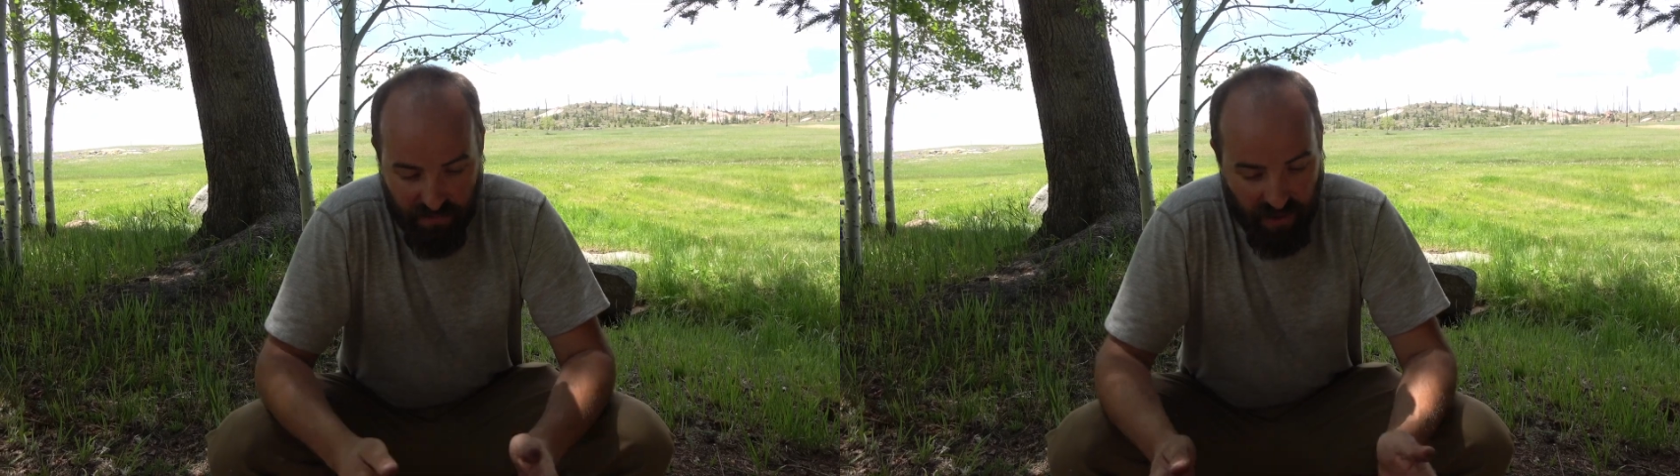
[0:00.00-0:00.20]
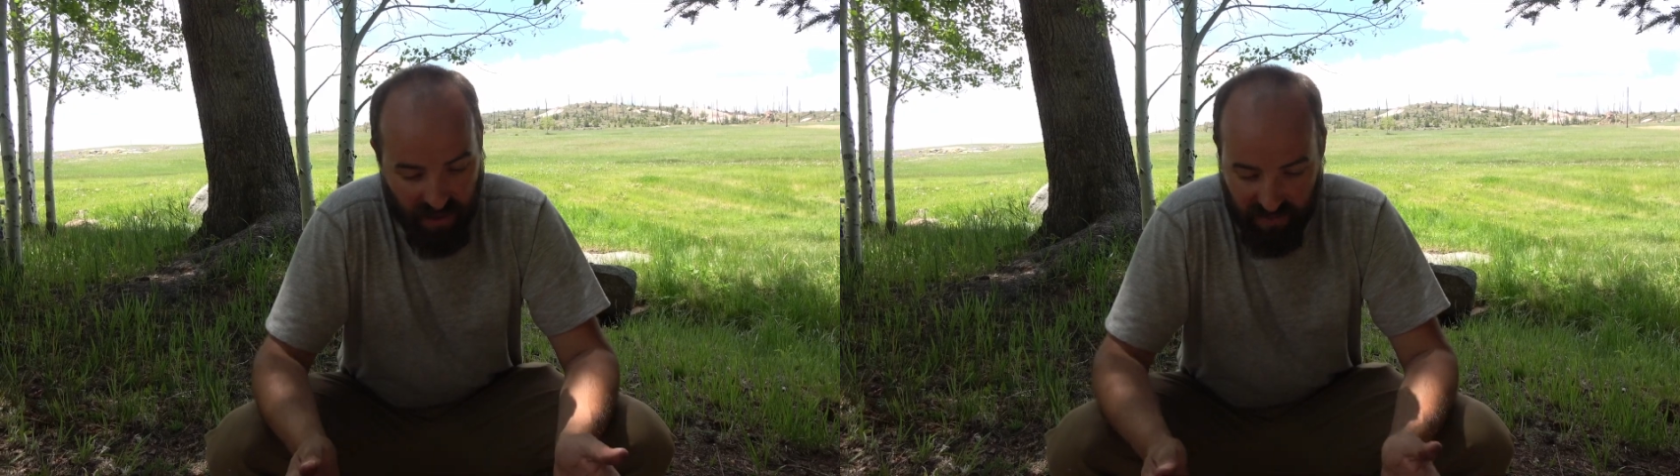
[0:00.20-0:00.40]

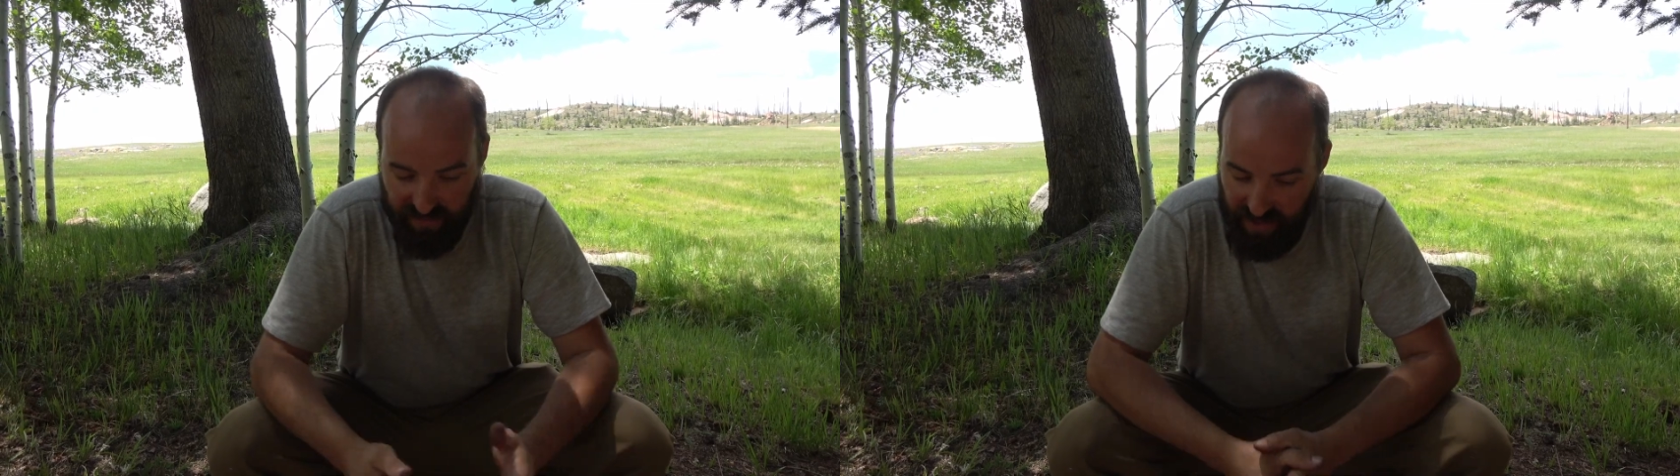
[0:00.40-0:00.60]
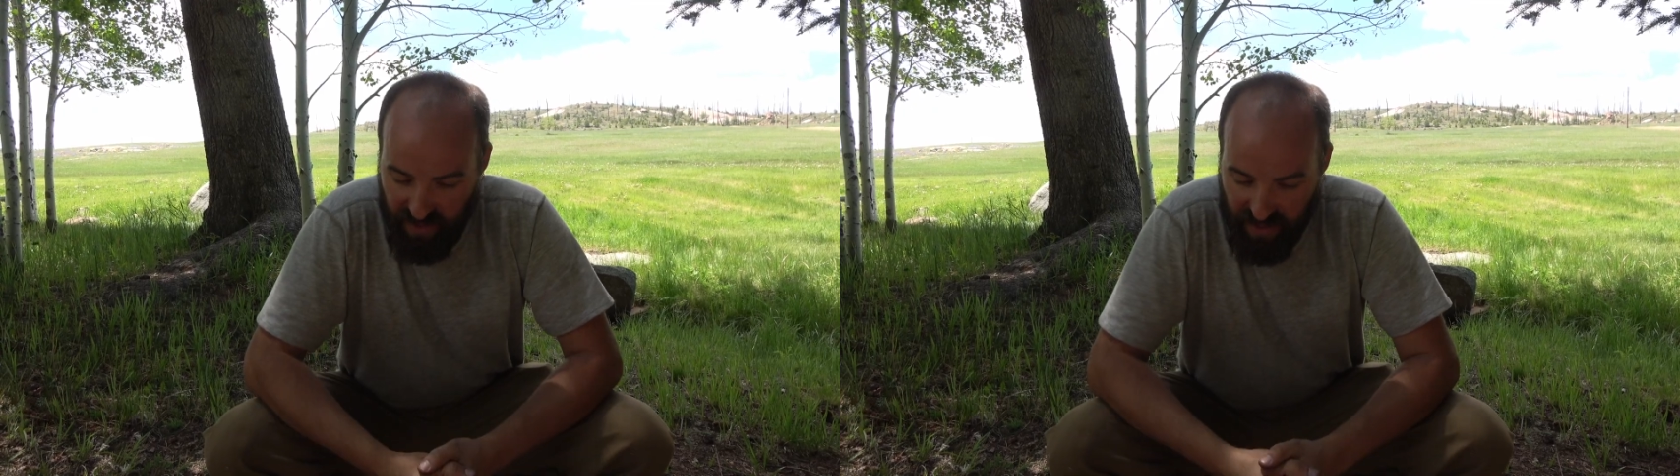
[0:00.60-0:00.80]
but
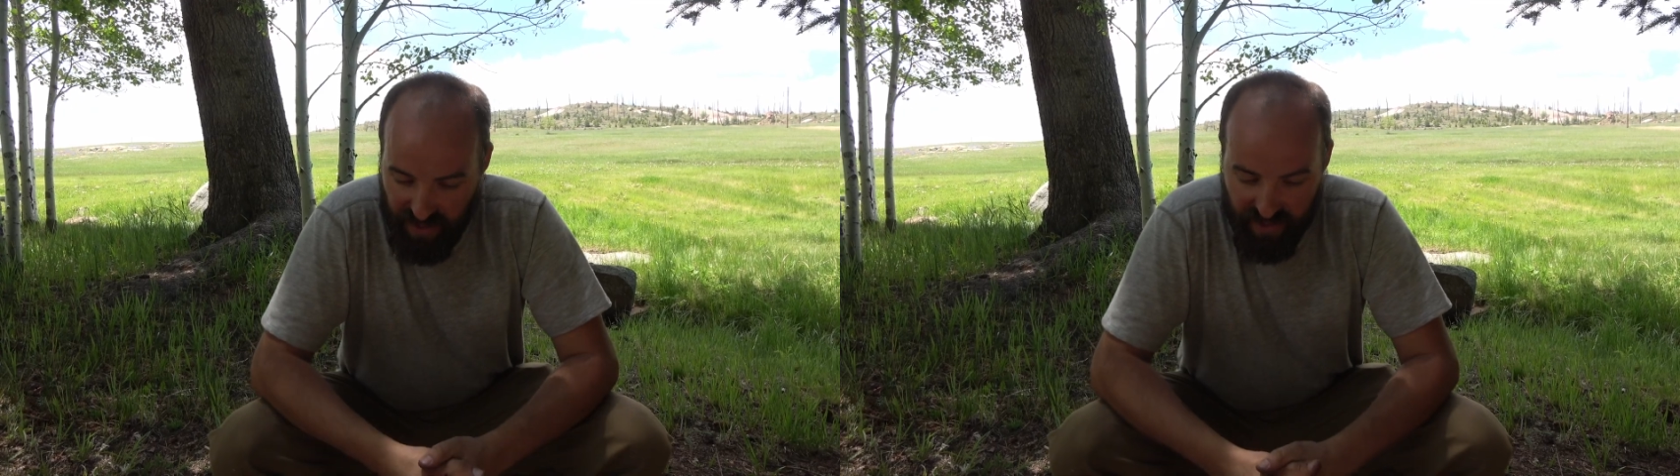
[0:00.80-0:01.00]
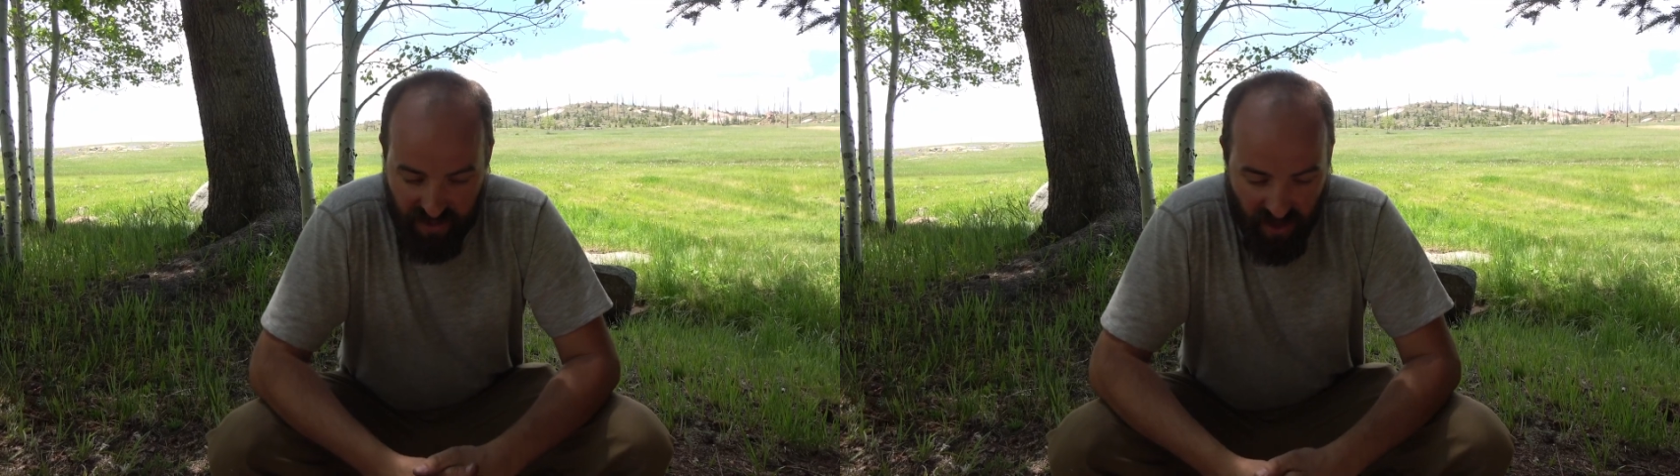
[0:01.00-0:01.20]

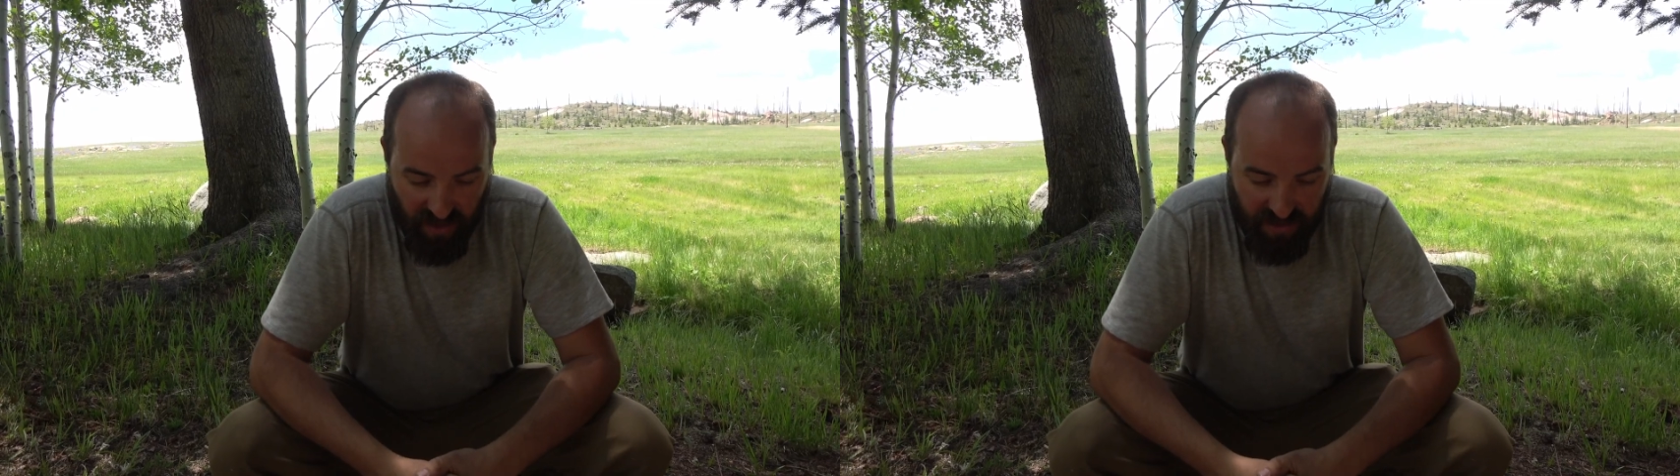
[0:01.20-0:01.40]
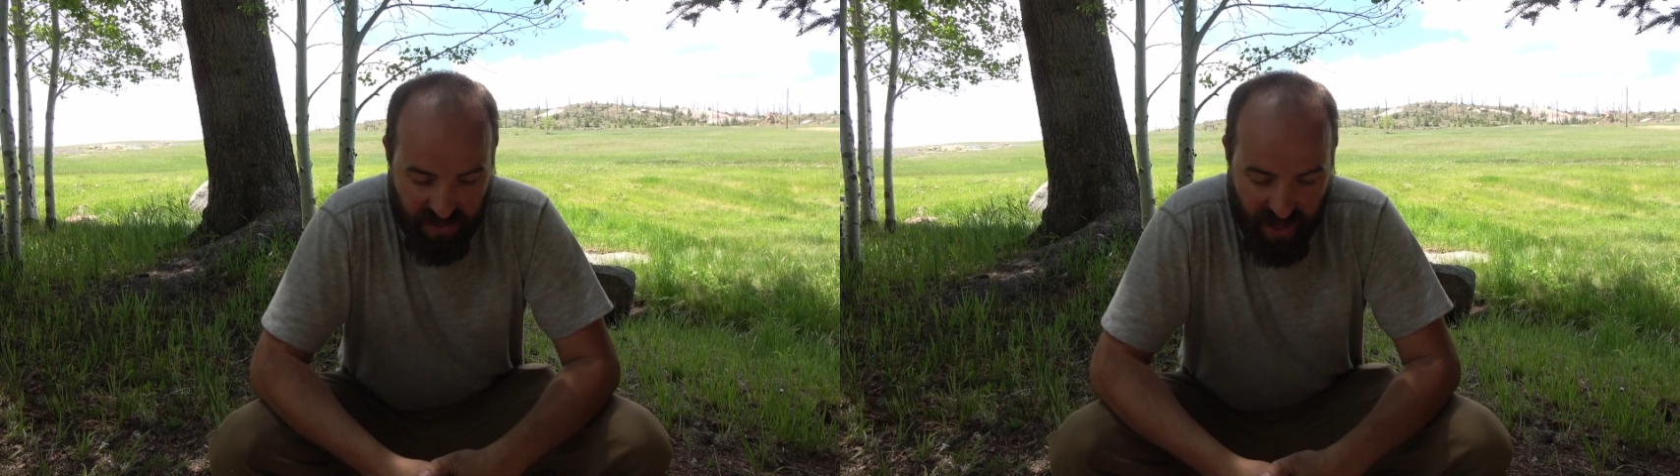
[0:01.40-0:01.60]
as
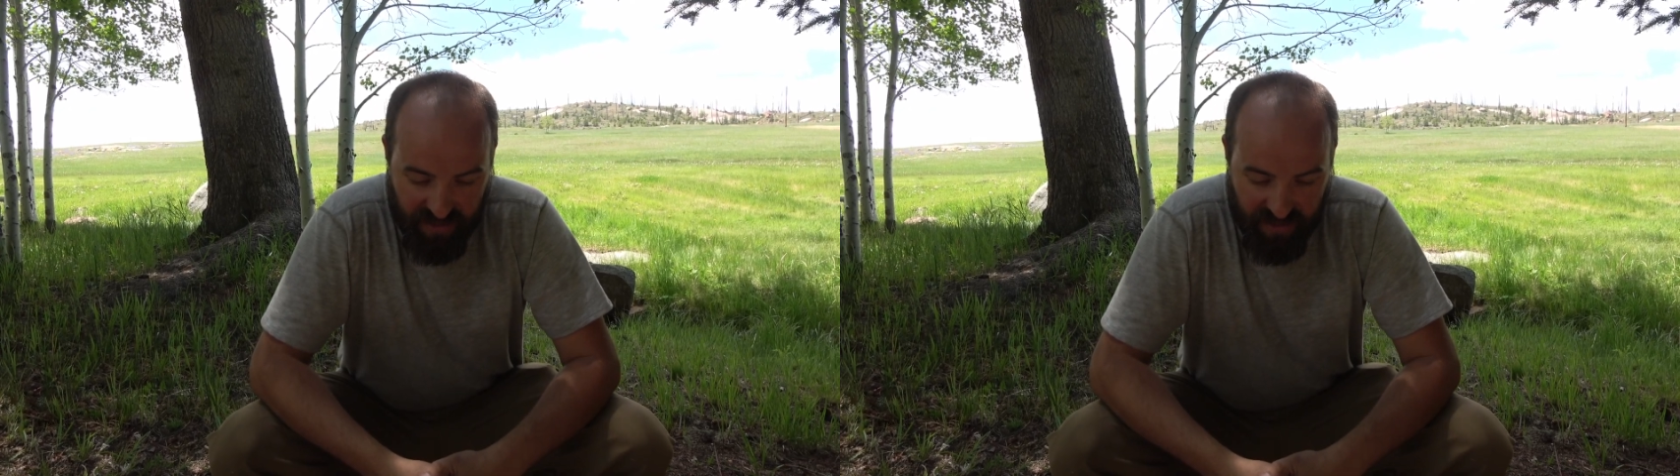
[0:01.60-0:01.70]
long as